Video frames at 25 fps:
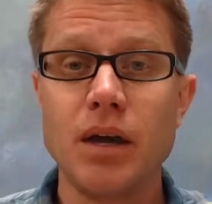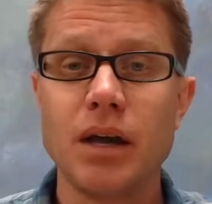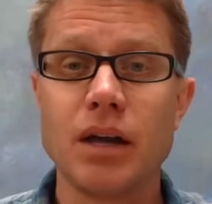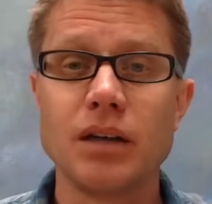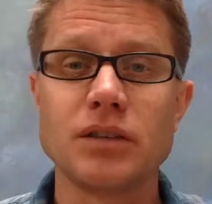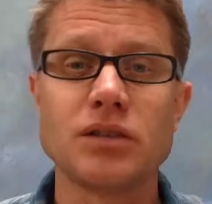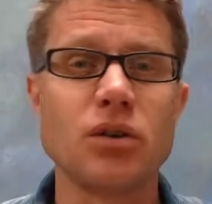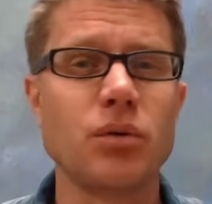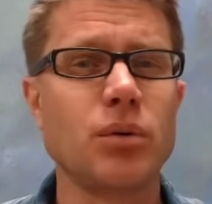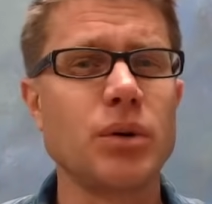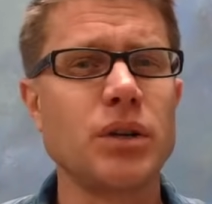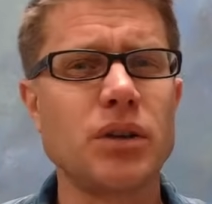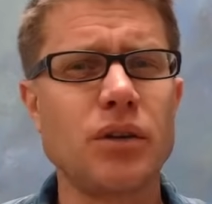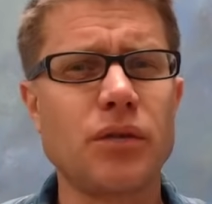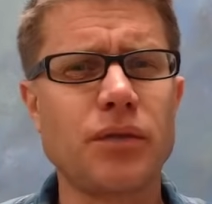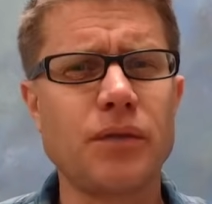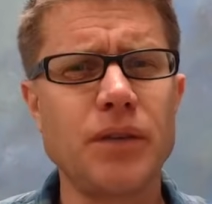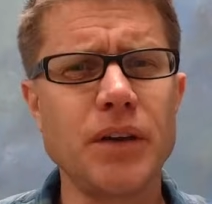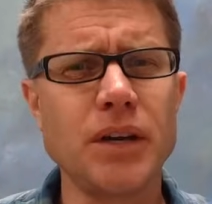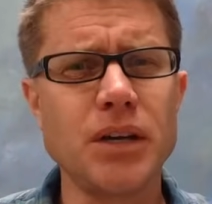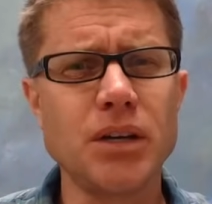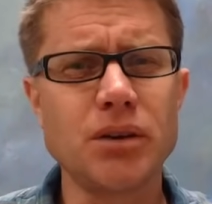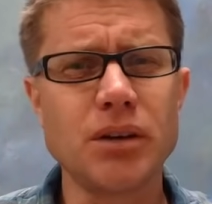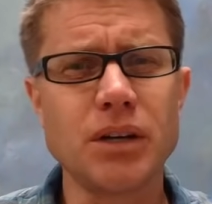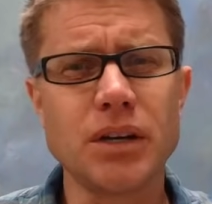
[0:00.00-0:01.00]
And so when you're
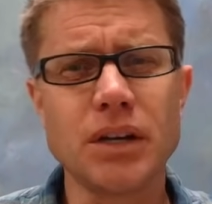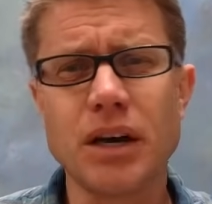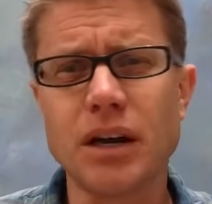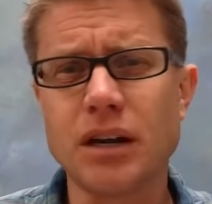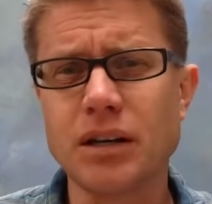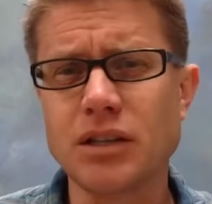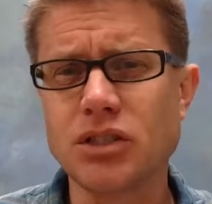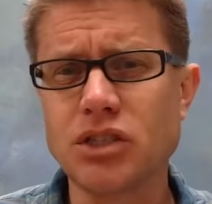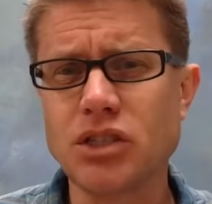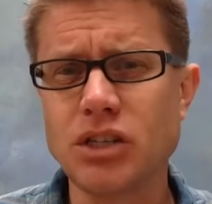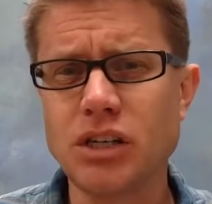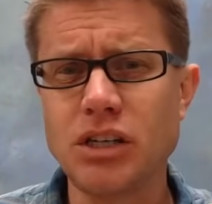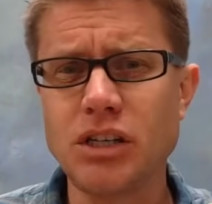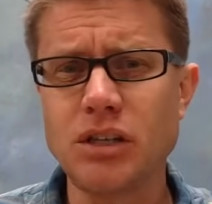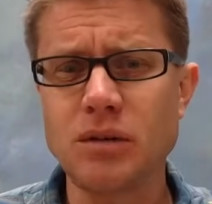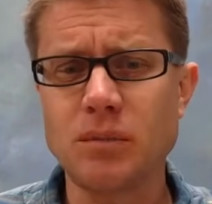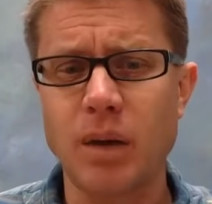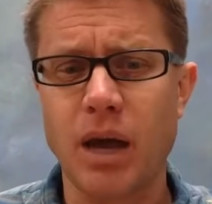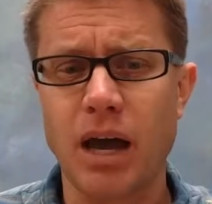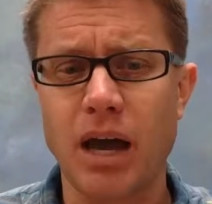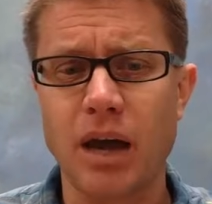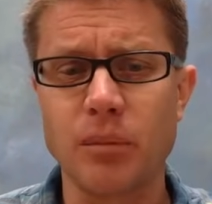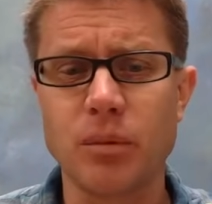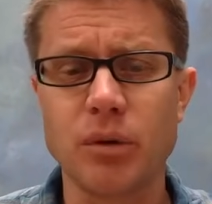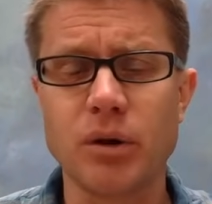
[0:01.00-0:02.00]
figuring out a gene
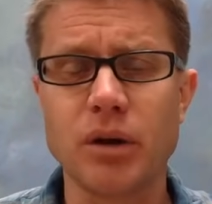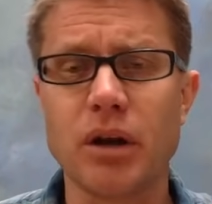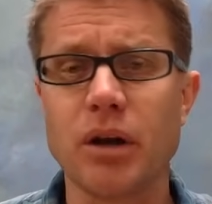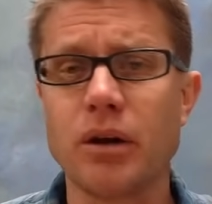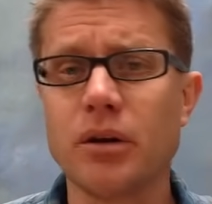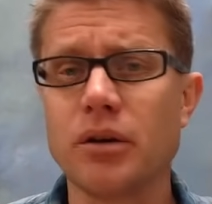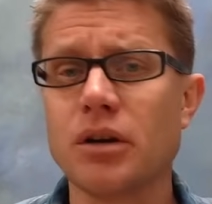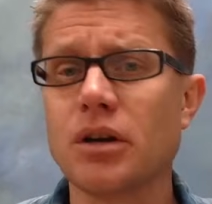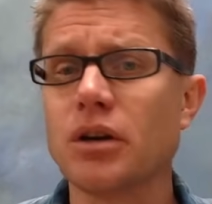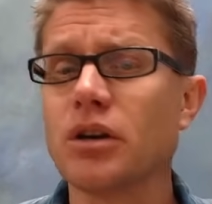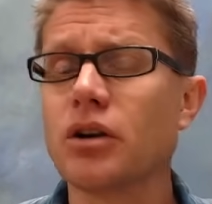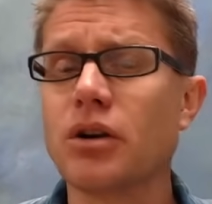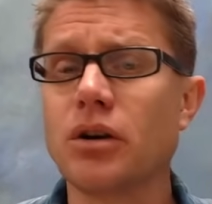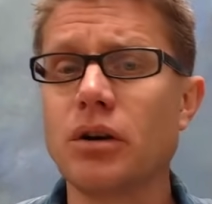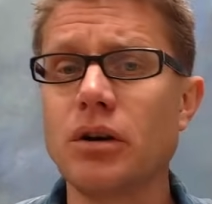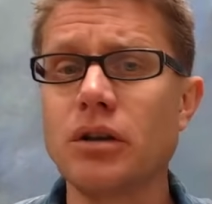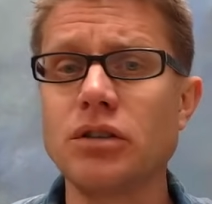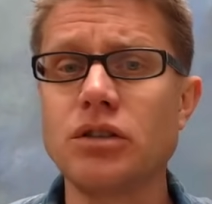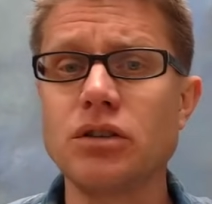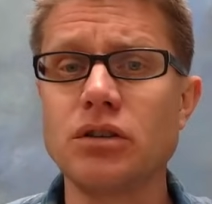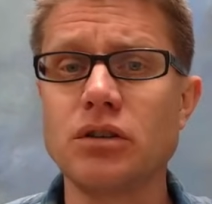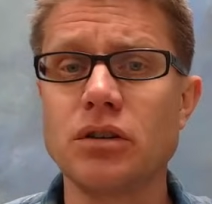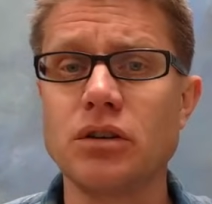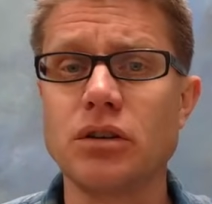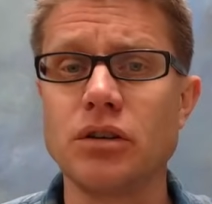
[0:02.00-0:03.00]
map, what I would
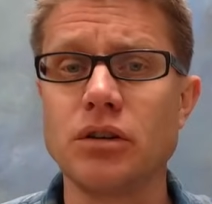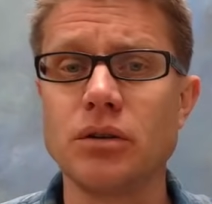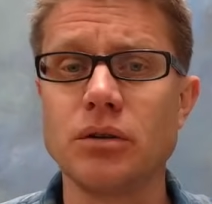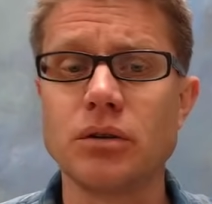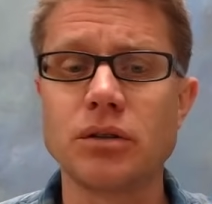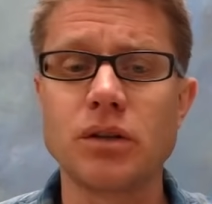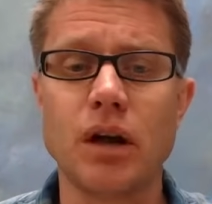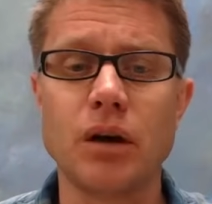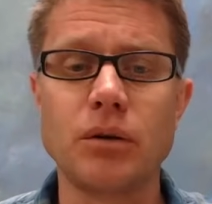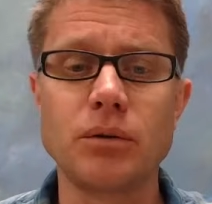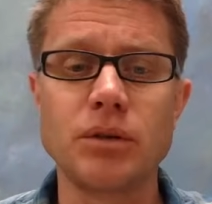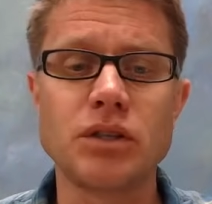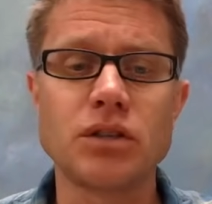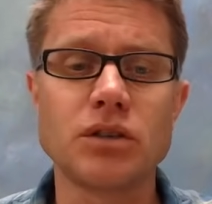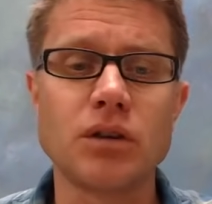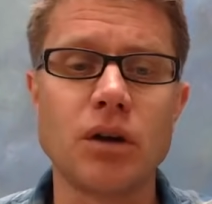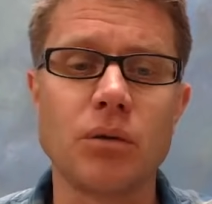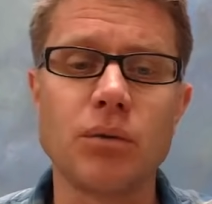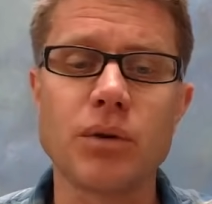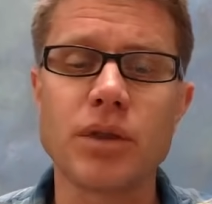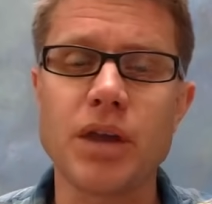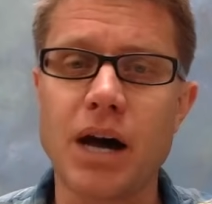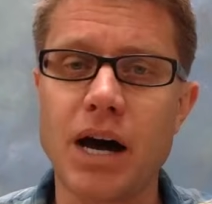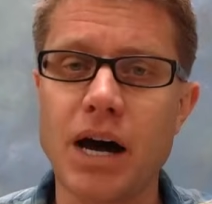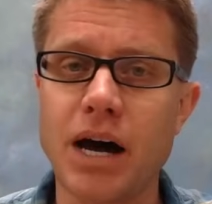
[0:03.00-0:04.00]
encourage you to do is always start
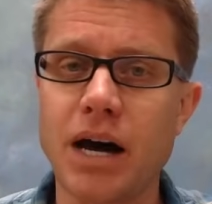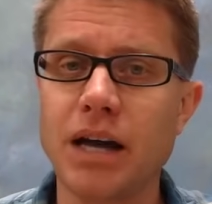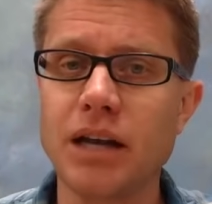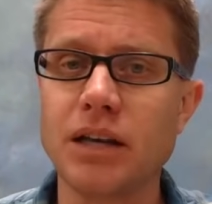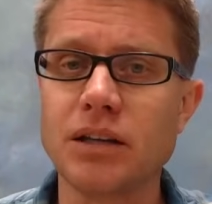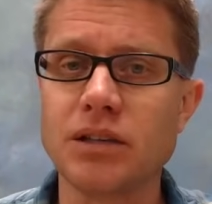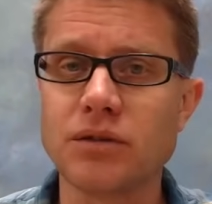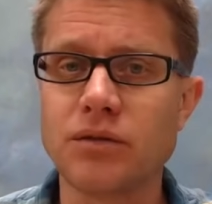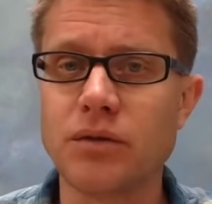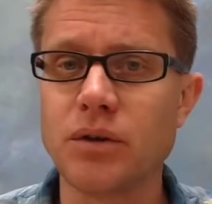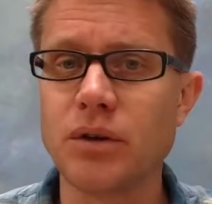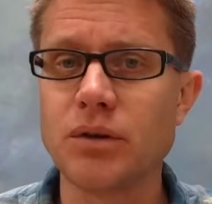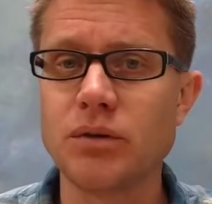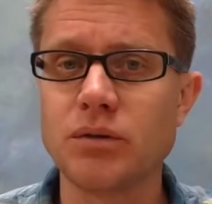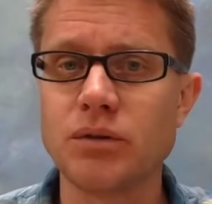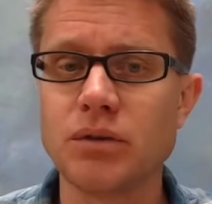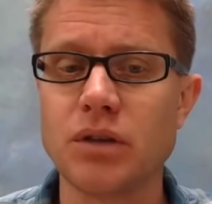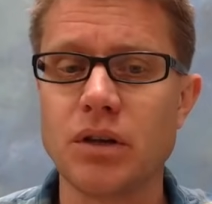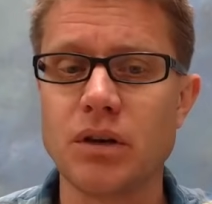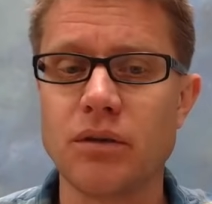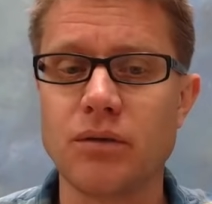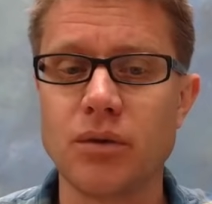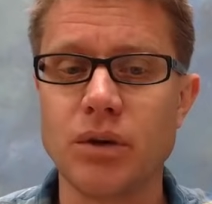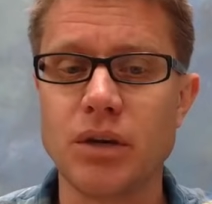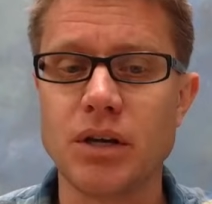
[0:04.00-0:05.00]
with the highest
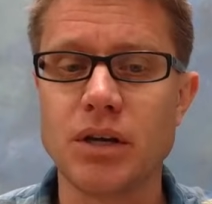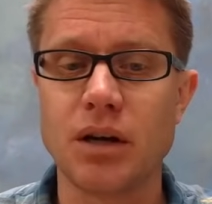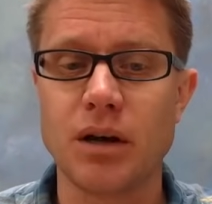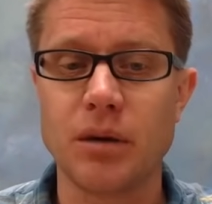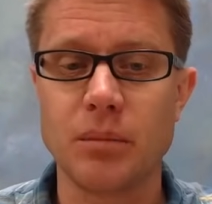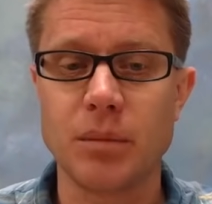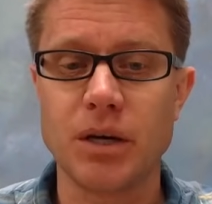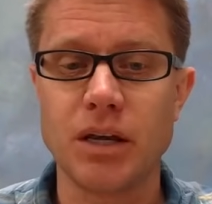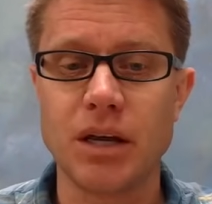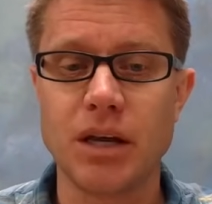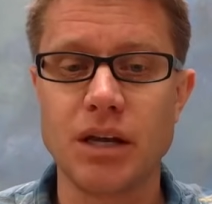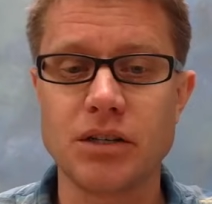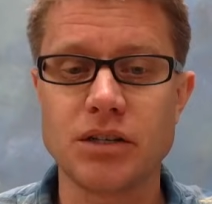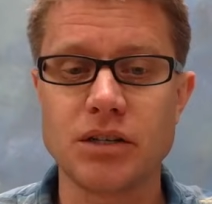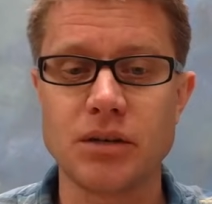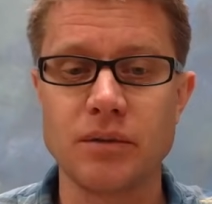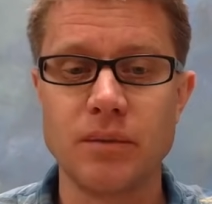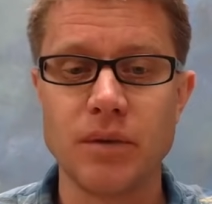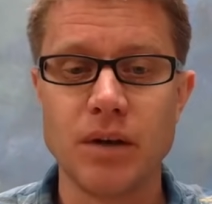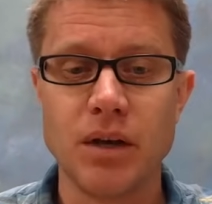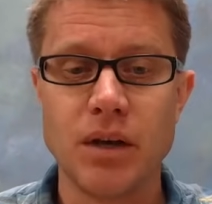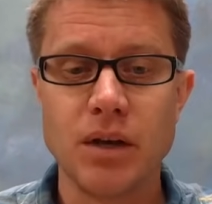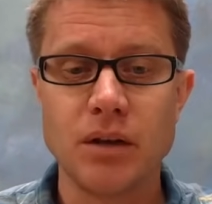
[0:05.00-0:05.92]
frequency of recombination.